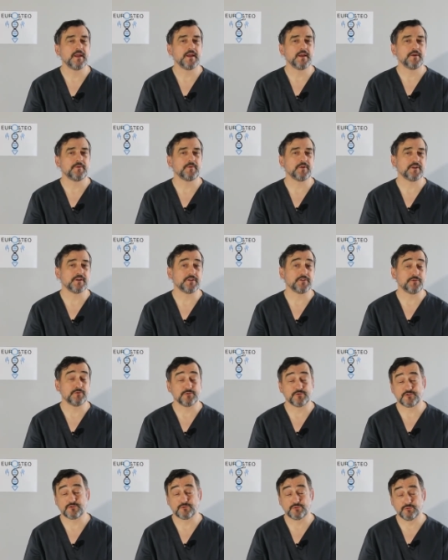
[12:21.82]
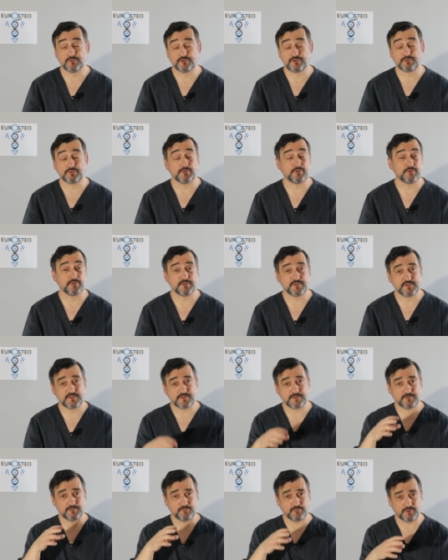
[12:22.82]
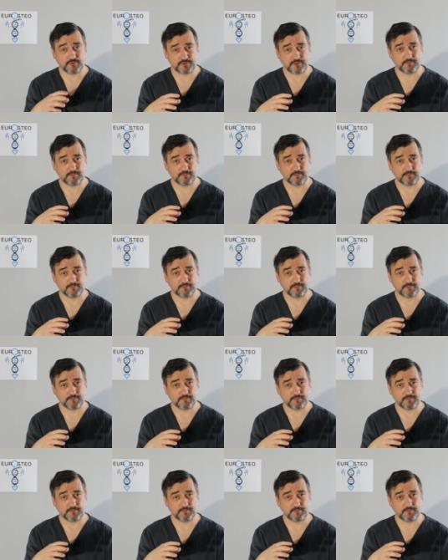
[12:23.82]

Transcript: We can use 2 straws in a water